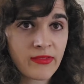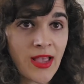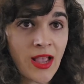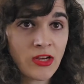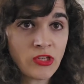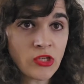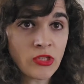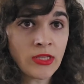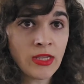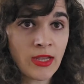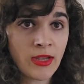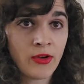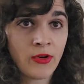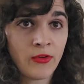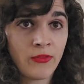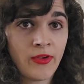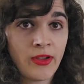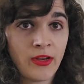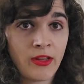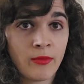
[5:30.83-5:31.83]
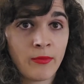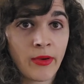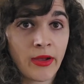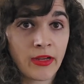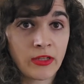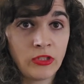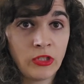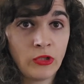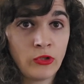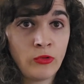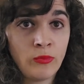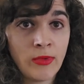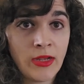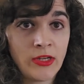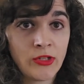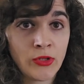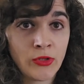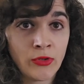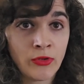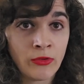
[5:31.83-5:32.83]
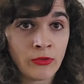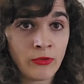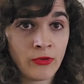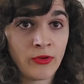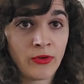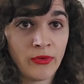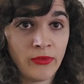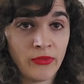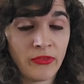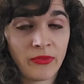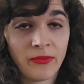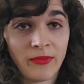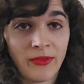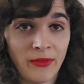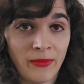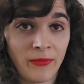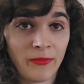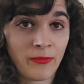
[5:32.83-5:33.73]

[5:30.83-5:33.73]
It's actually innervated by two major nerves.